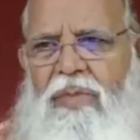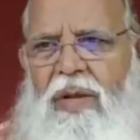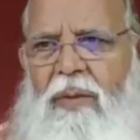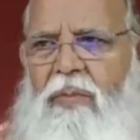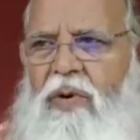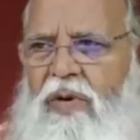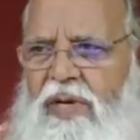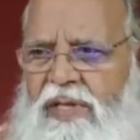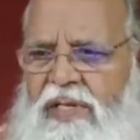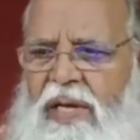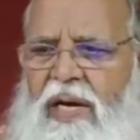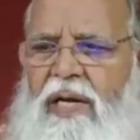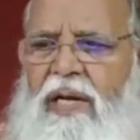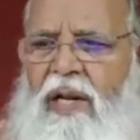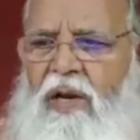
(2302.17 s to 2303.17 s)
About this,
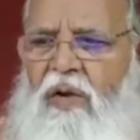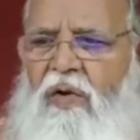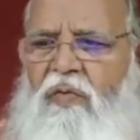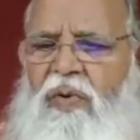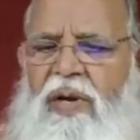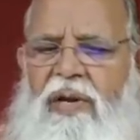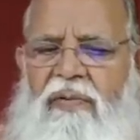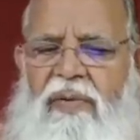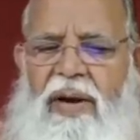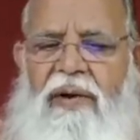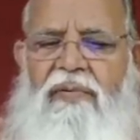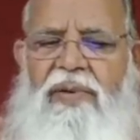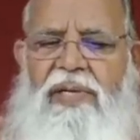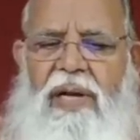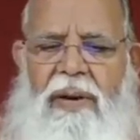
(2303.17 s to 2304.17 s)
I'll tell you one
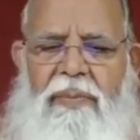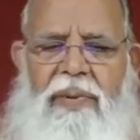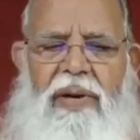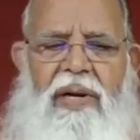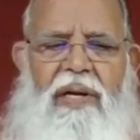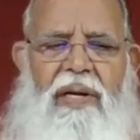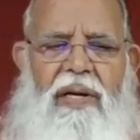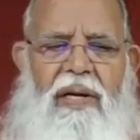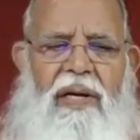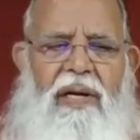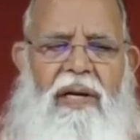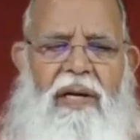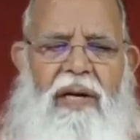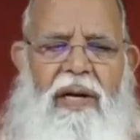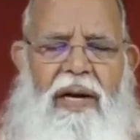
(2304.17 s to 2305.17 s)
event which happened in
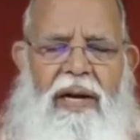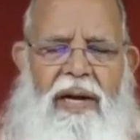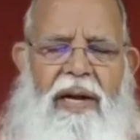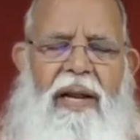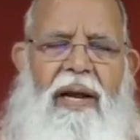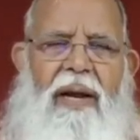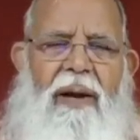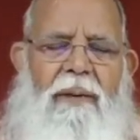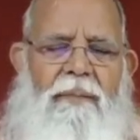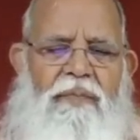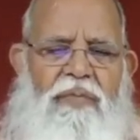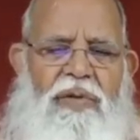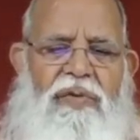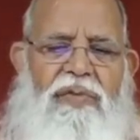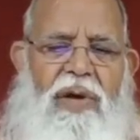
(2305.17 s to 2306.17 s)
India.
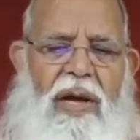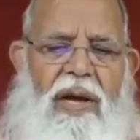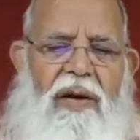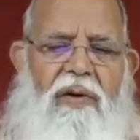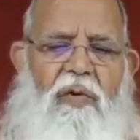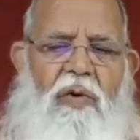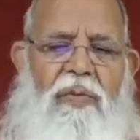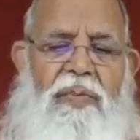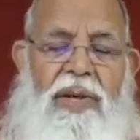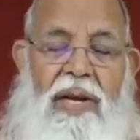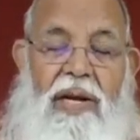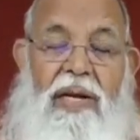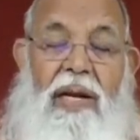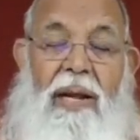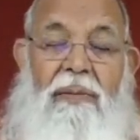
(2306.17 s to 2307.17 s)
This I have told
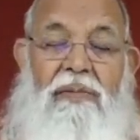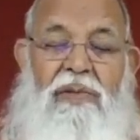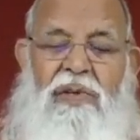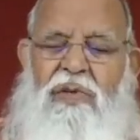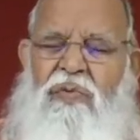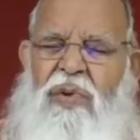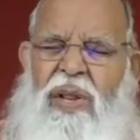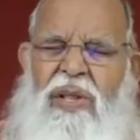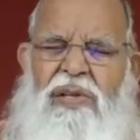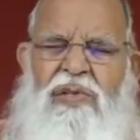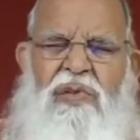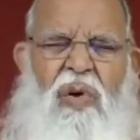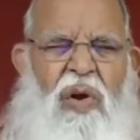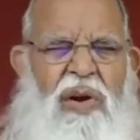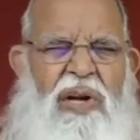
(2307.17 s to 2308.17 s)
many times. It's a very
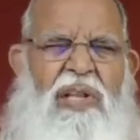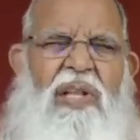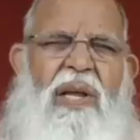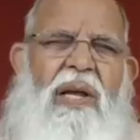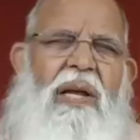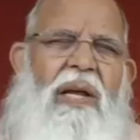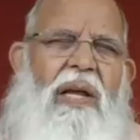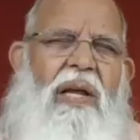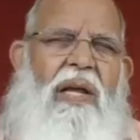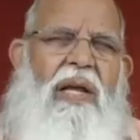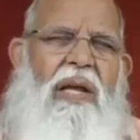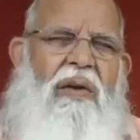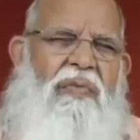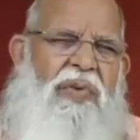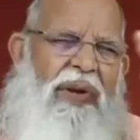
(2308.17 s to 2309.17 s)
solid thing.
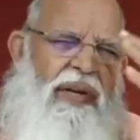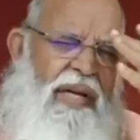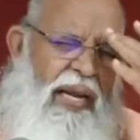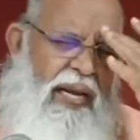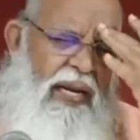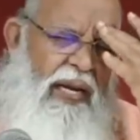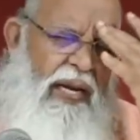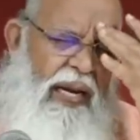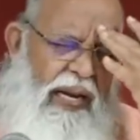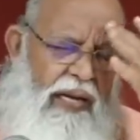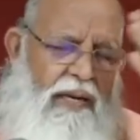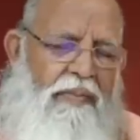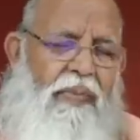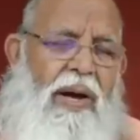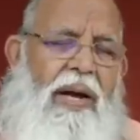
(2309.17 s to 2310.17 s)
If it can click
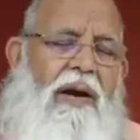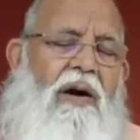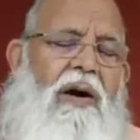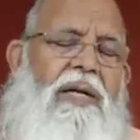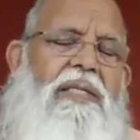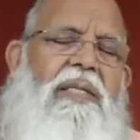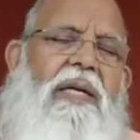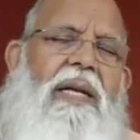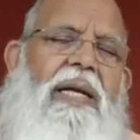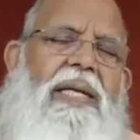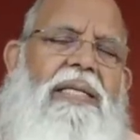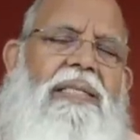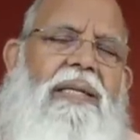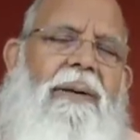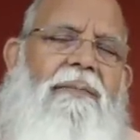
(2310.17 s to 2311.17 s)
by God's
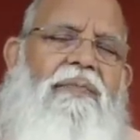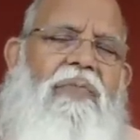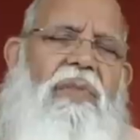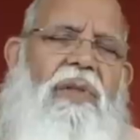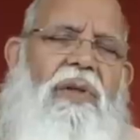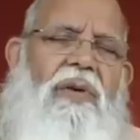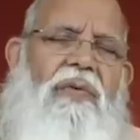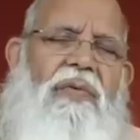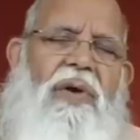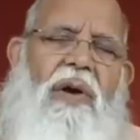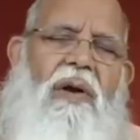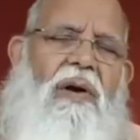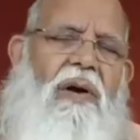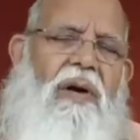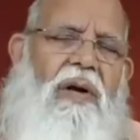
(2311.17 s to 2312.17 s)
grace, we
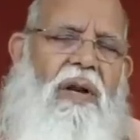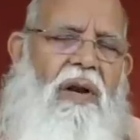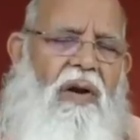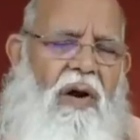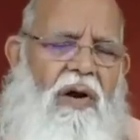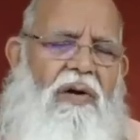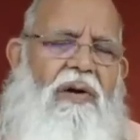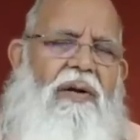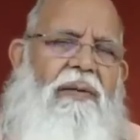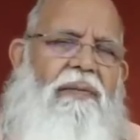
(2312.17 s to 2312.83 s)
have learned a lot.